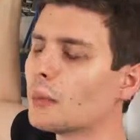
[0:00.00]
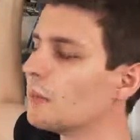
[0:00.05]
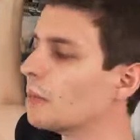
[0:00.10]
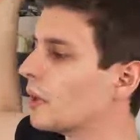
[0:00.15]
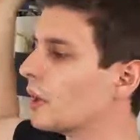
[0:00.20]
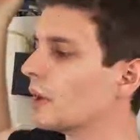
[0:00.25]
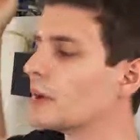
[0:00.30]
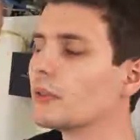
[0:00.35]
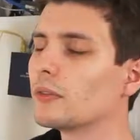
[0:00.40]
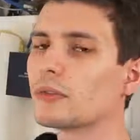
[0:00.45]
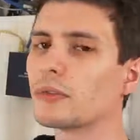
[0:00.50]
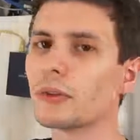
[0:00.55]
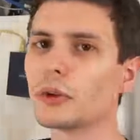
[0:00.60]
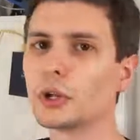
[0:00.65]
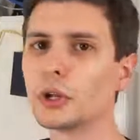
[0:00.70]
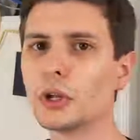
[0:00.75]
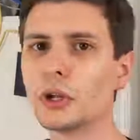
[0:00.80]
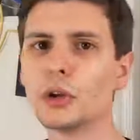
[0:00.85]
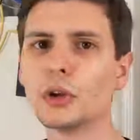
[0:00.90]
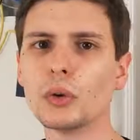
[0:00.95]
but for
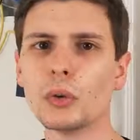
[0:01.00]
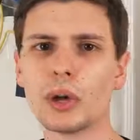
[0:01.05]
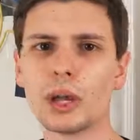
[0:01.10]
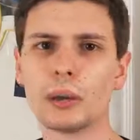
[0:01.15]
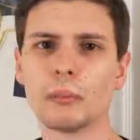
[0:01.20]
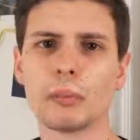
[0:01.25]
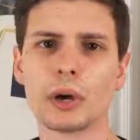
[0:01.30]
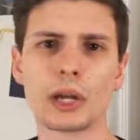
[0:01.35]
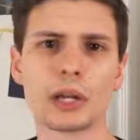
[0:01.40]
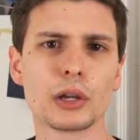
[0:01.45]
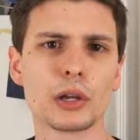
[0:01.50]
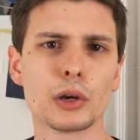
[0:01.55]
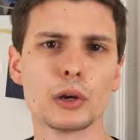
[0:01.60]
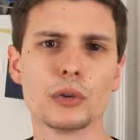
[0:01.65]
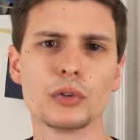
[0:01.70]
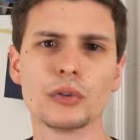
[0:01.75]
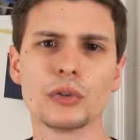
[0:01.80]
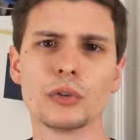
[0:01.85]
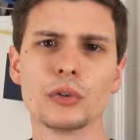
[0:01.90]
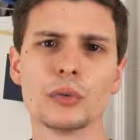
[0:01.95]
you, it might
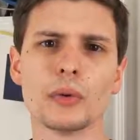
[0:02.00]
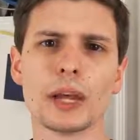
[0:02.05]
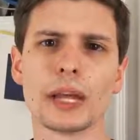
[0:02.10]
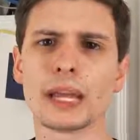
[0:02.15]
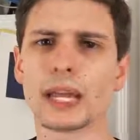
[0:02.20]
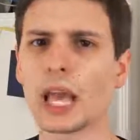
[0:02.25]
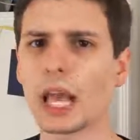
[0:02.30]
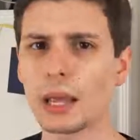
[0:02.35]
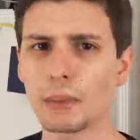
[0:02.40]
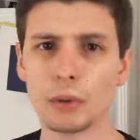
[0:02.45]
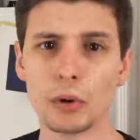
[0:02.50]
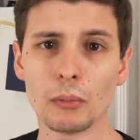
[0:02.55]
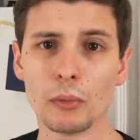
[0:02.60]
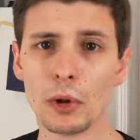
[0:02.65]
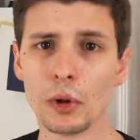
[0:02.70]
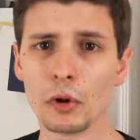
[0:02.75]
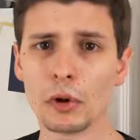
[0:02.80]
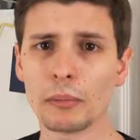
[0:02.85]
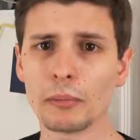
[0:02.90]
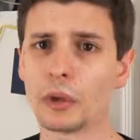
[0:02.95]
go to a cable
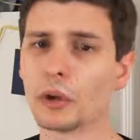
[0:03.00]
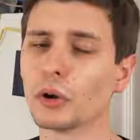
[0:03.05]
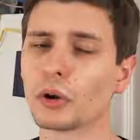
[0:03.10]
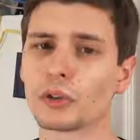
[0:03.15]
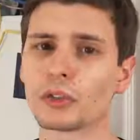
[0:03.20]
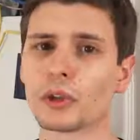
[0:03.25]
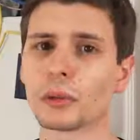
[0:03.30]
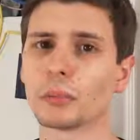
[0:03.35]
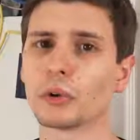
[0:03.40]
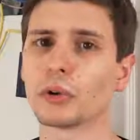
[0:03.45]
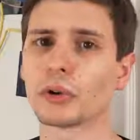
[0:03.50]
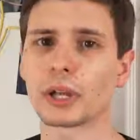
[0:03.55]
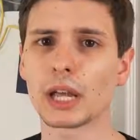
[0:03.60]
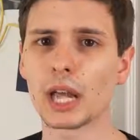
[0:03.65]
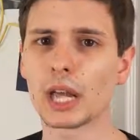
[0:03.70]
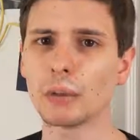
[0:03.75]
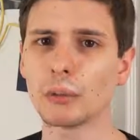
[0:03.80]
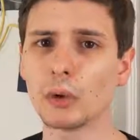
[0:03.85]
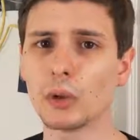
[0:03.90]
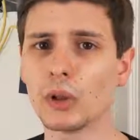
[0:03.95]
modem that hooks up your
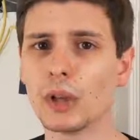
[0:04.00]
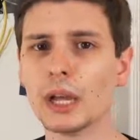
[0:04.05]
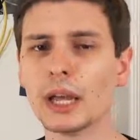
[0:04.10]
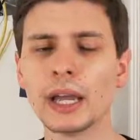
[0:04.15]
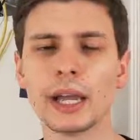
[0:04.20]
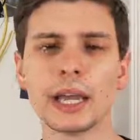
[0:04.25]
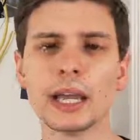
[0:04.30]
cable.